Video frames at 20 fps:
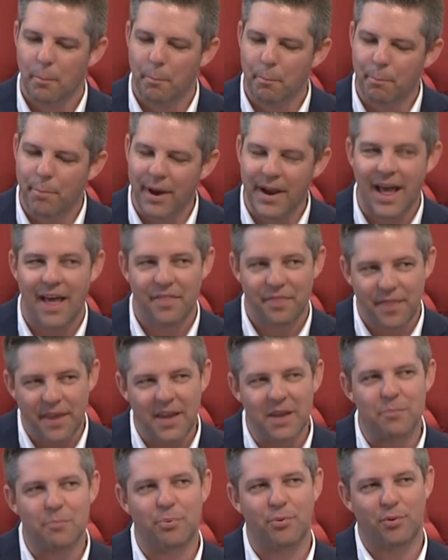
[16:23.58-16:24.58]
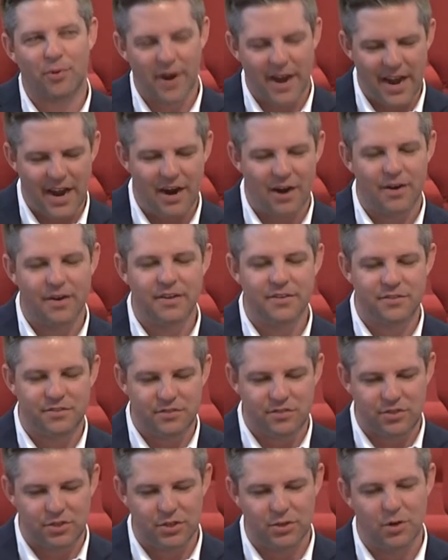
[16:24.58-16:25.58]
But I think prayer is
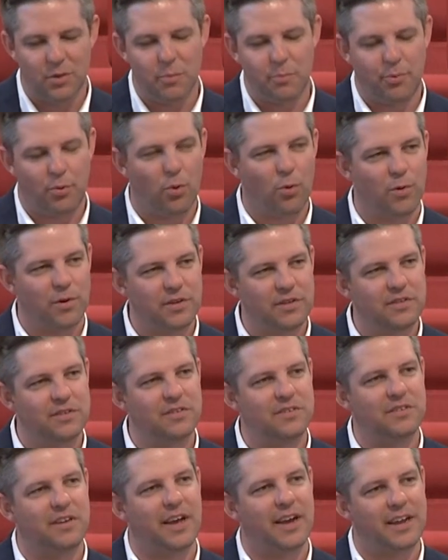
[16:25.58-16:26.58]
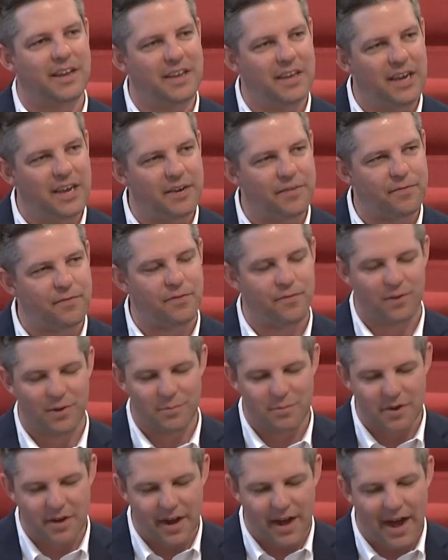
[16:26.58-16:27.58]
too important a gift
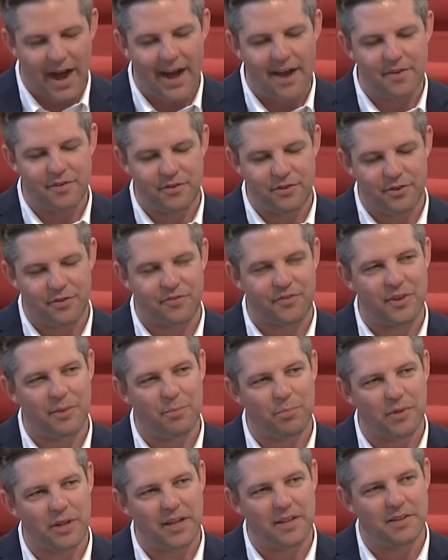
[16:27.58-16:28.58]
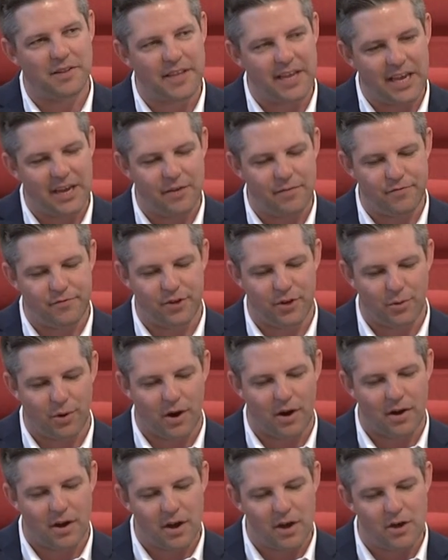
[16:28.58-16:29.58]
from God to simply leave to
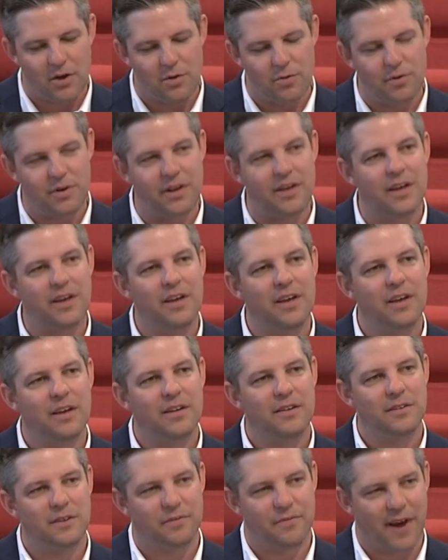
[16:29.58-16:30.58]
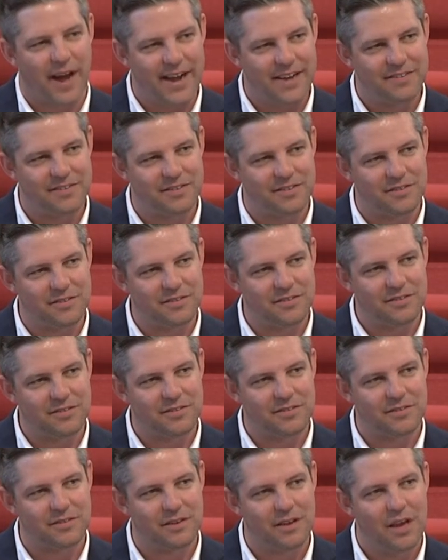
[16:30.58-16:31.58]
our own
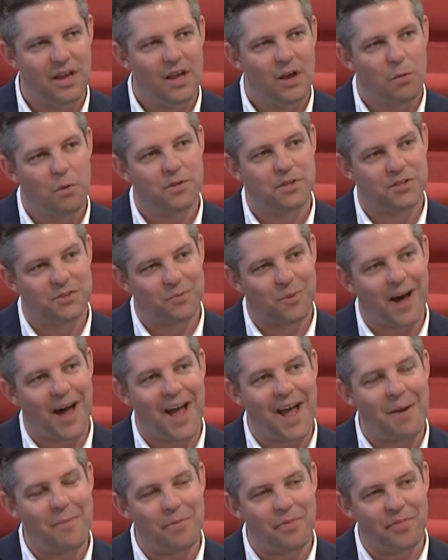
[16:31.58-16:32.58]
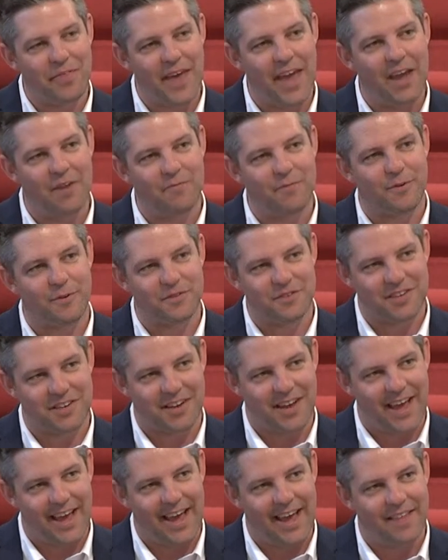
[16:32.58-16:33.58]
devices, which is why I'm thankful
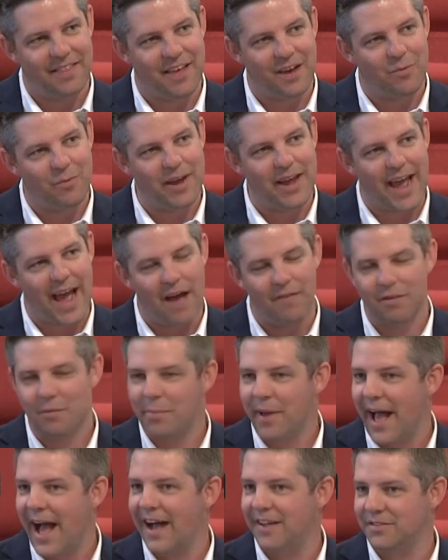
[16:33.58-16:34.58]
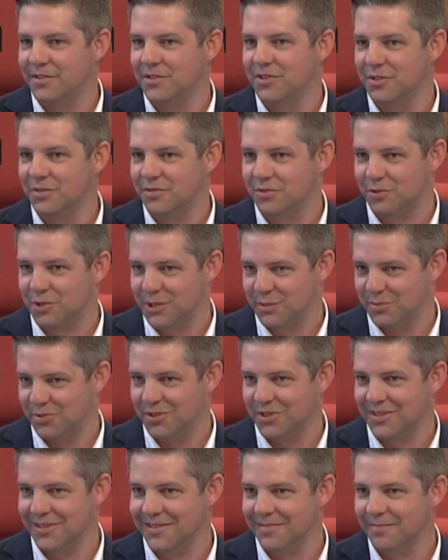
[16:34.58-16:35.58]
today that we have a passage of
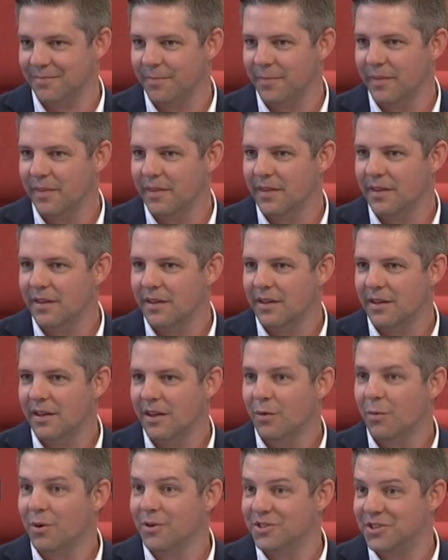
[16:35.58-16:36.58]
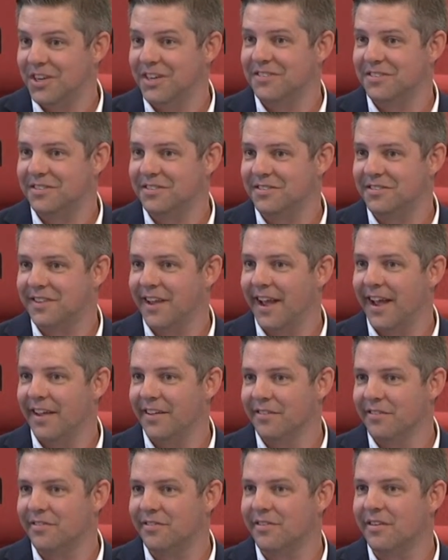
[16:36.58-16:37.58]
Scripture where Jesus
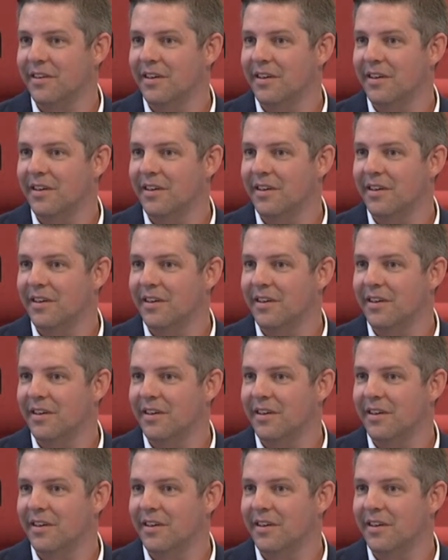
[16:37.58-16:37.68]
says,